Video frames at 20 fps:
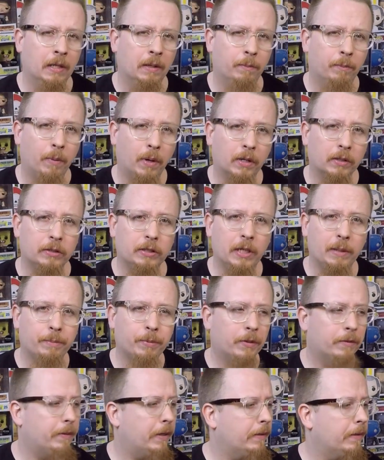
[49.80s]
March,
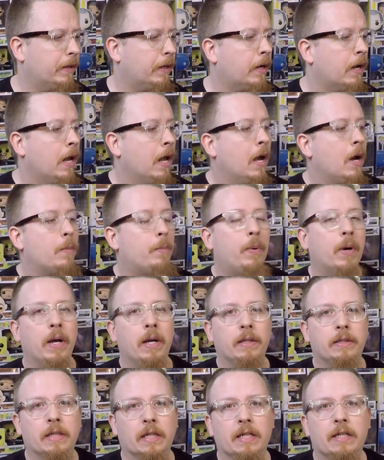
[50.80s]
April, around there. But
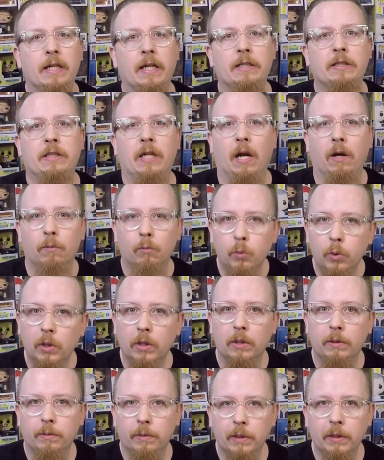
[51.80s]
it's a collection I
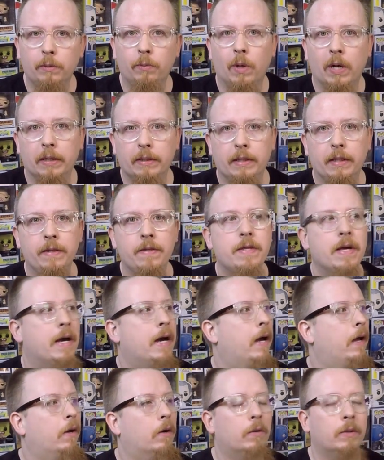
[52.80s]
really, really wanted that.
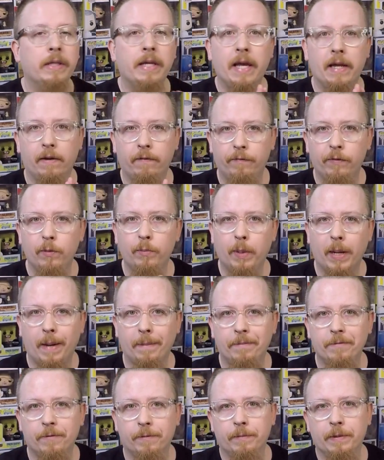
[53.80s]
I only had a few
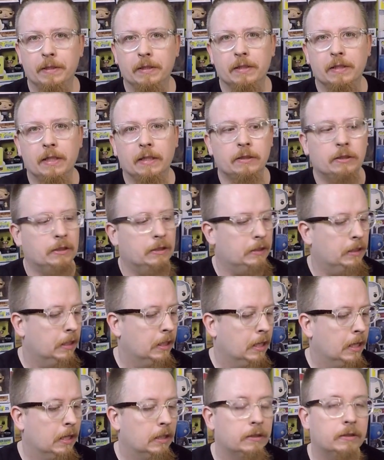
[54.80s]
Pops from this collection,
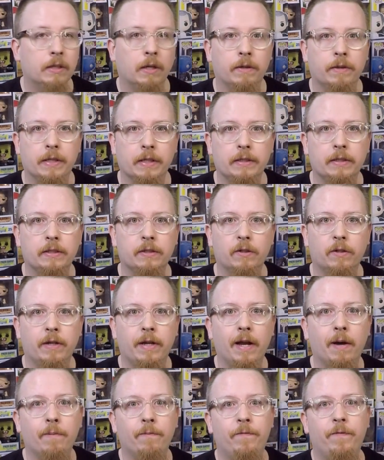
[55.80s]
so this is going to
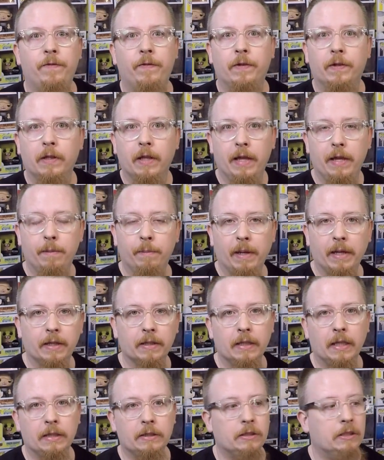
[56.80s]
help fill in my
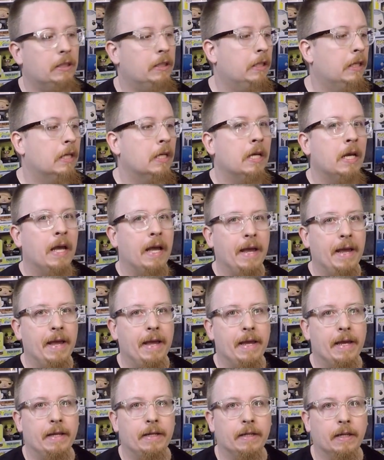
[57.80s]
collection.
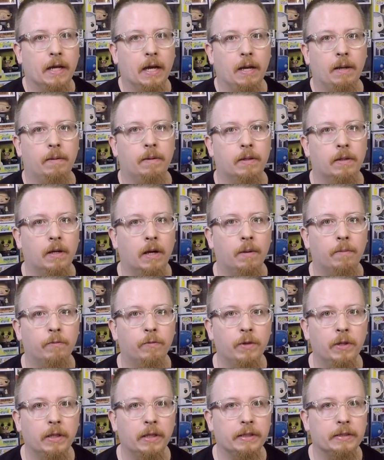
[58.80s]
And uh, I'm really